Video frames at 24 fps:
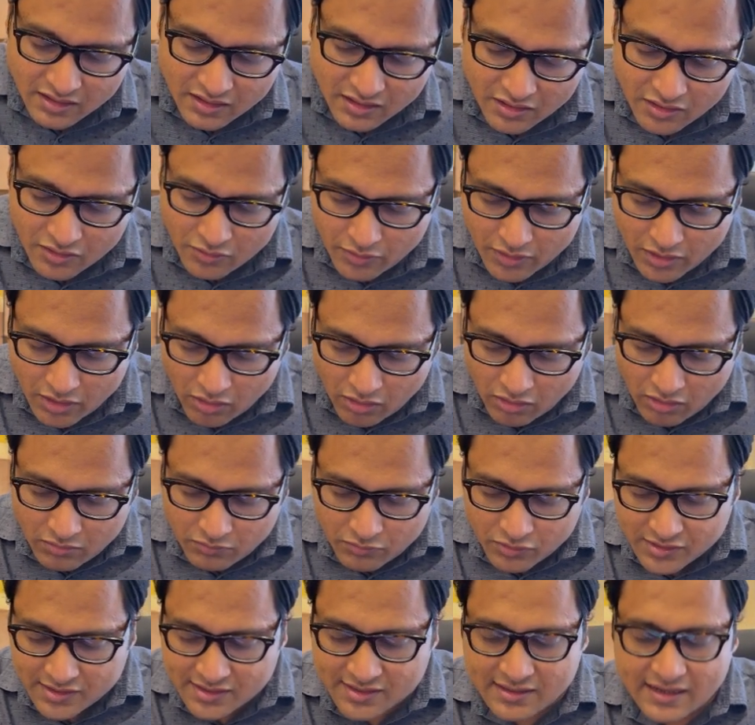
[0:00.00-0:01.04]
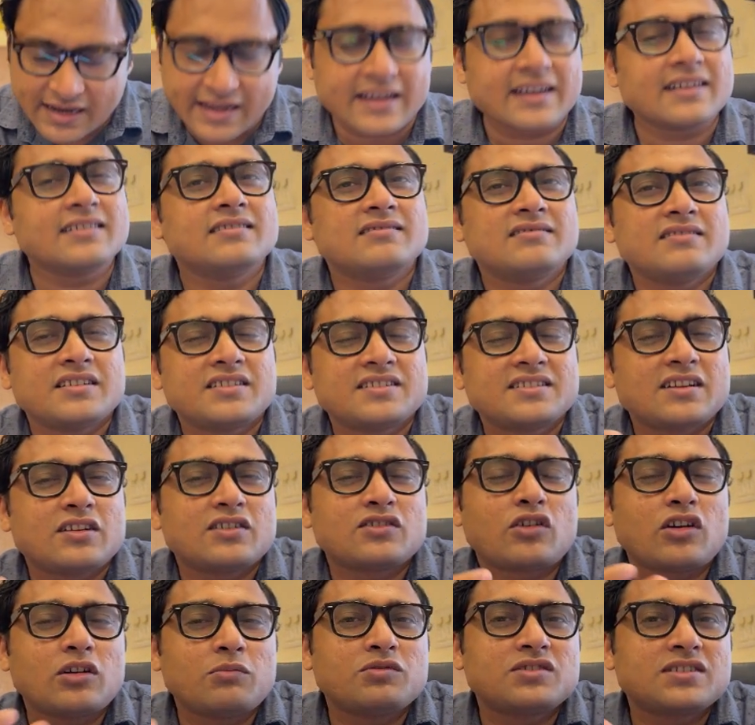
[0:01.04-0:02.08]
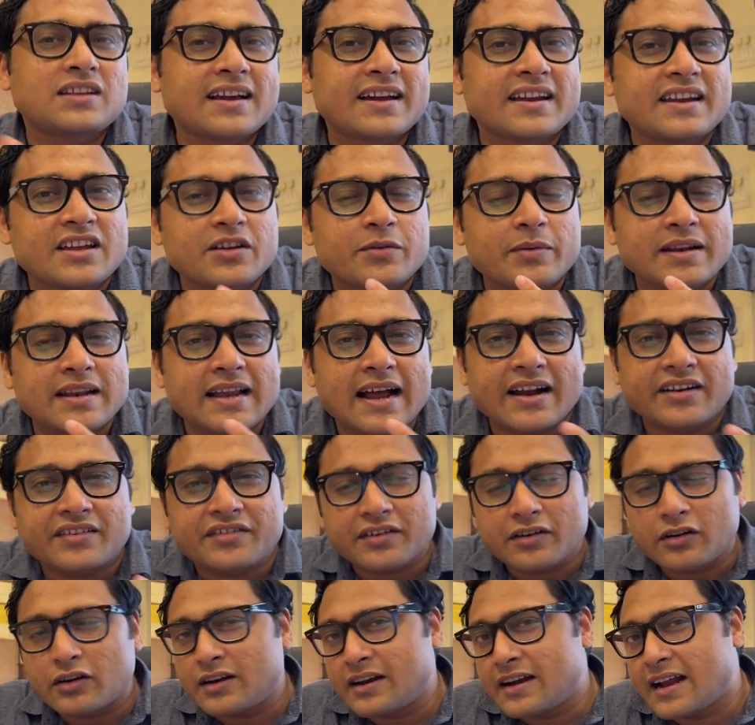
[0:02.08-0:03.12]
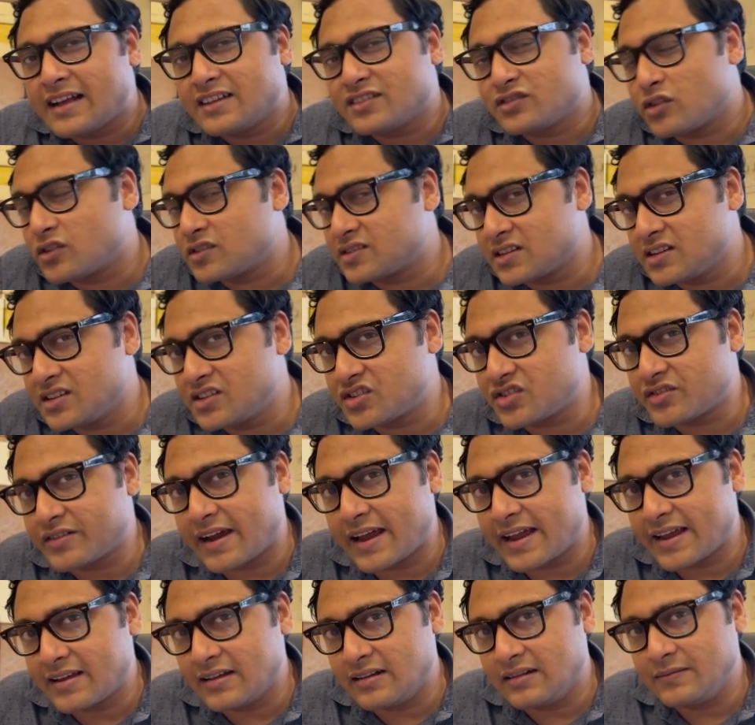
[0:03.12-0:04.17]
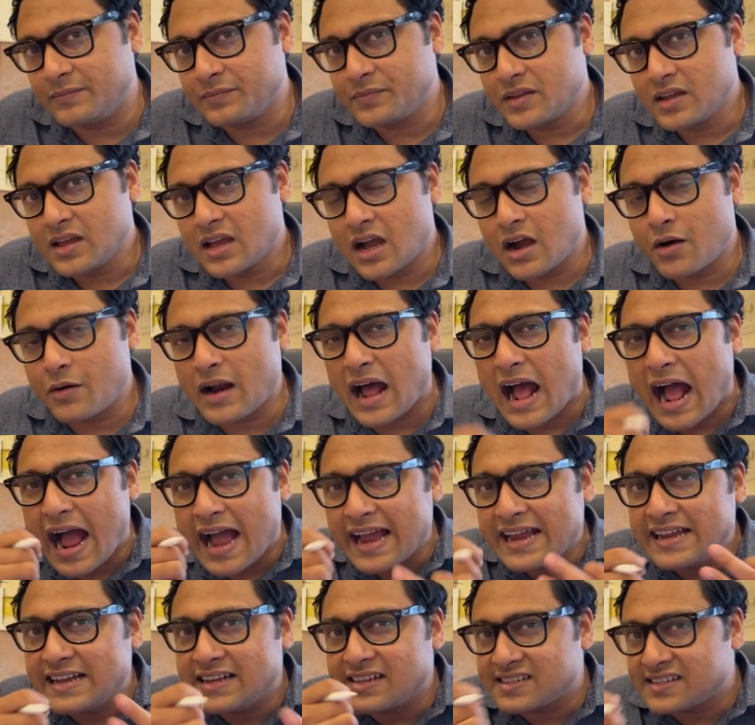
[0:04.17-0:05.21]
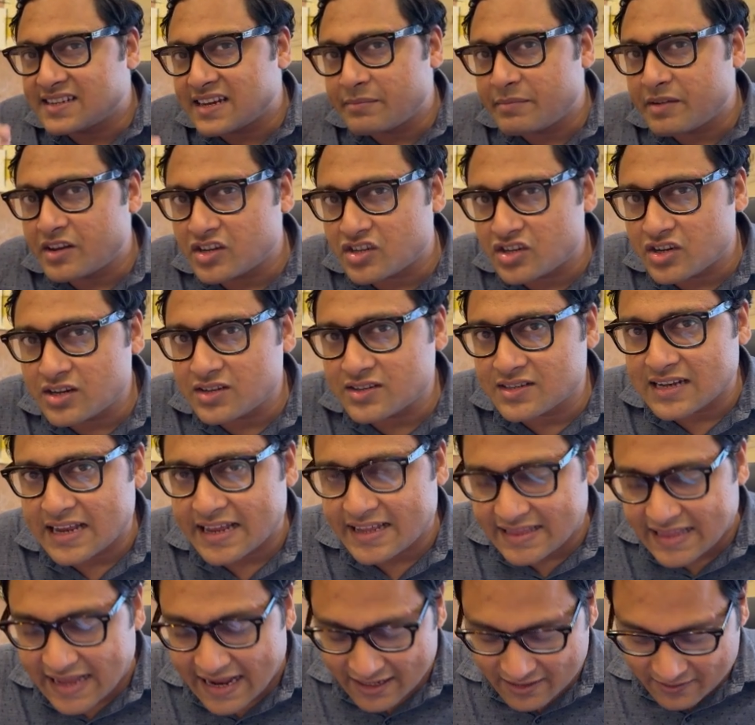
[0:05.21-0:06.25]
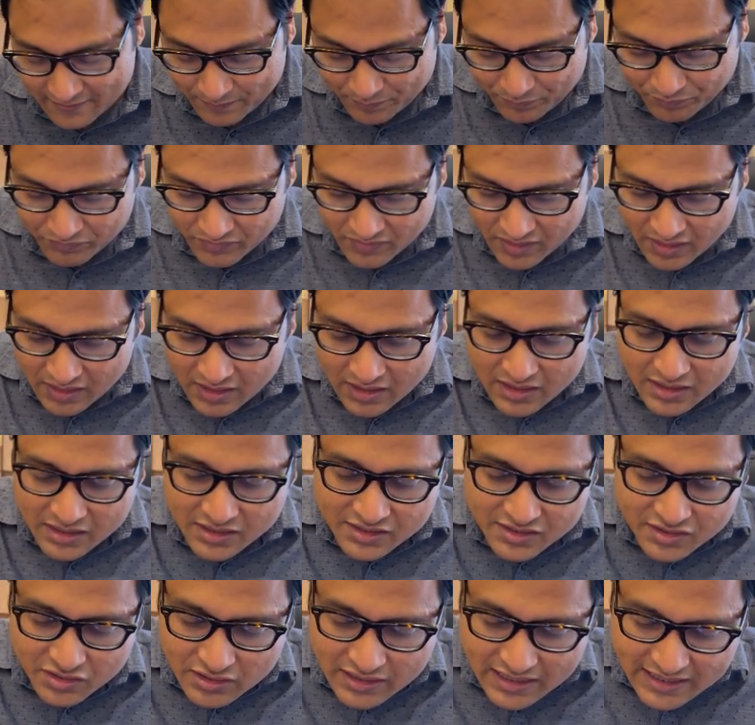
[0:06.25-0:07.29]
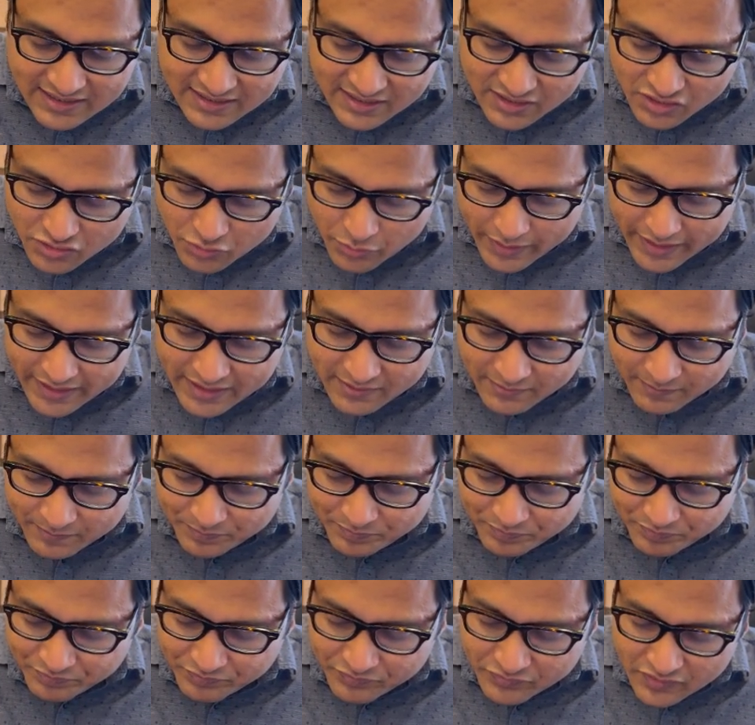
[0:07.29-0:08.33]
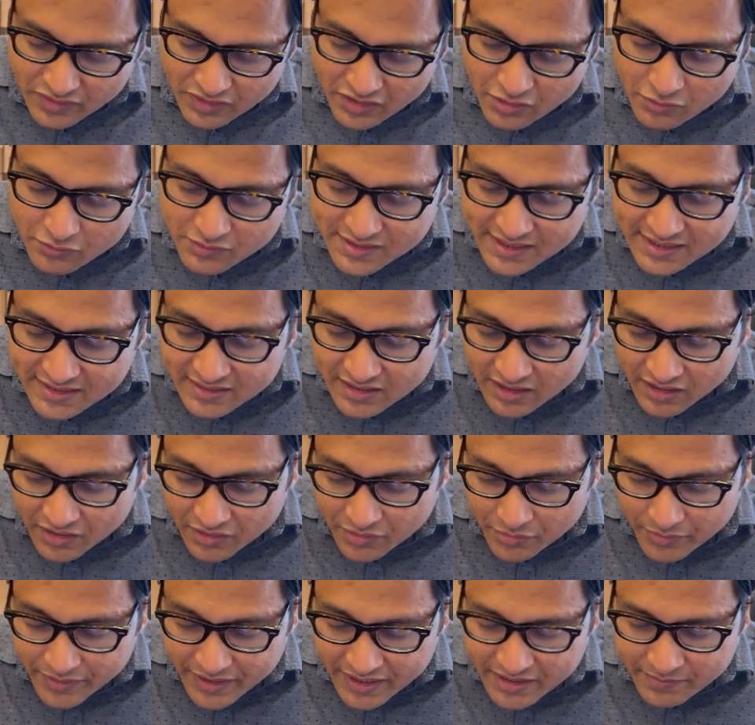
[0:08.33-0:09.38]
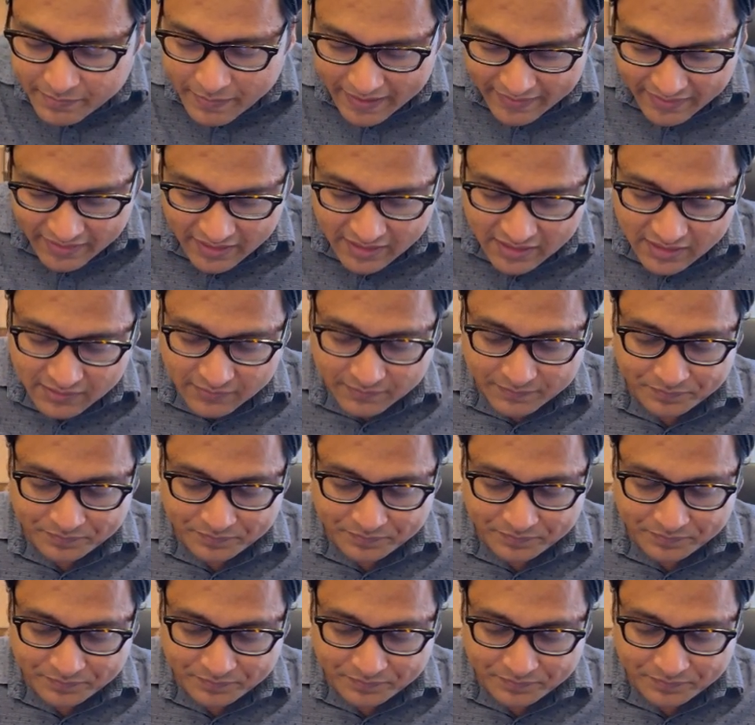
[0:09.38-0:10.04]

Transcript: you are almost like almost like an equilateral or an isosceles triangle. Our eye estimation is like that. So let's do it using the grid method.